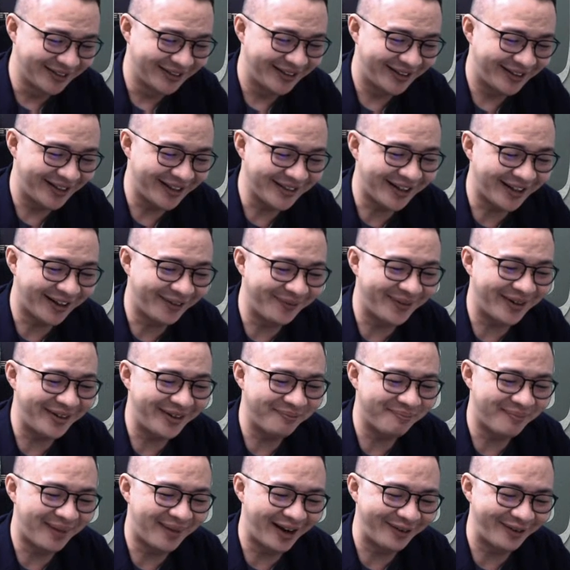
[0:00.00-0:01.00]
guess how many
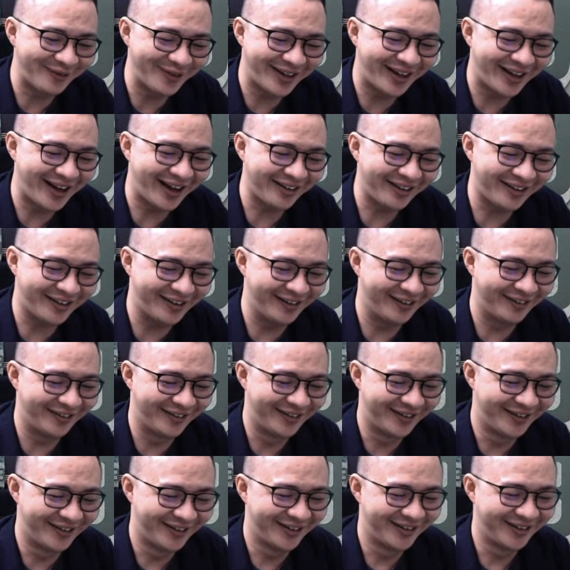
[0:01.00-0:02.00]
marks we get here?
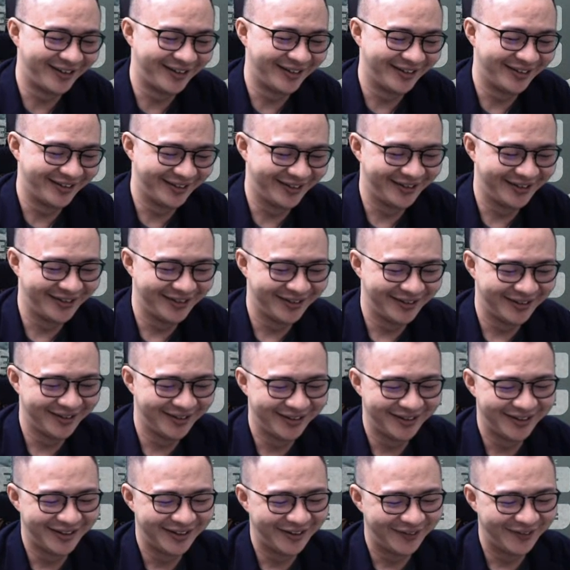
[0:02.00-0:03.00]

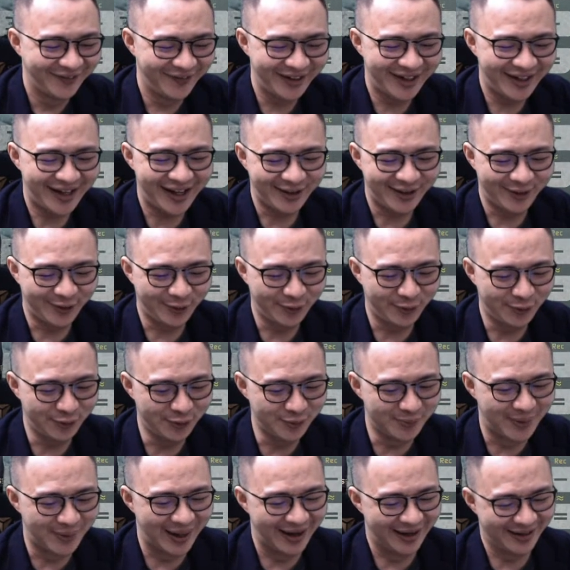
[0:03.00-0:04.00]
We get 2
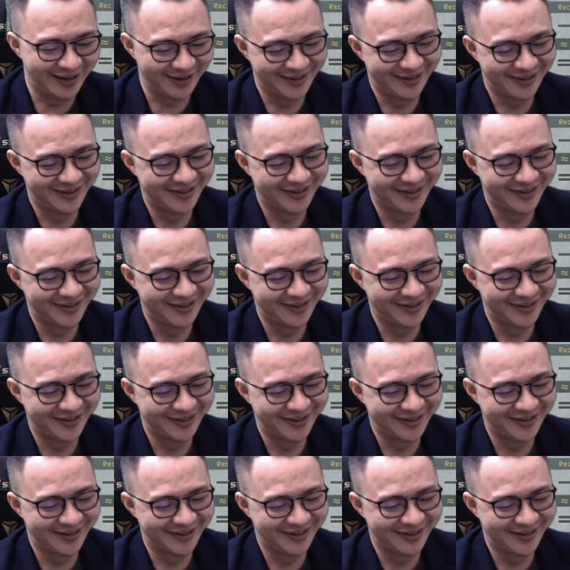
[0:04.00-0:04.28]
marks.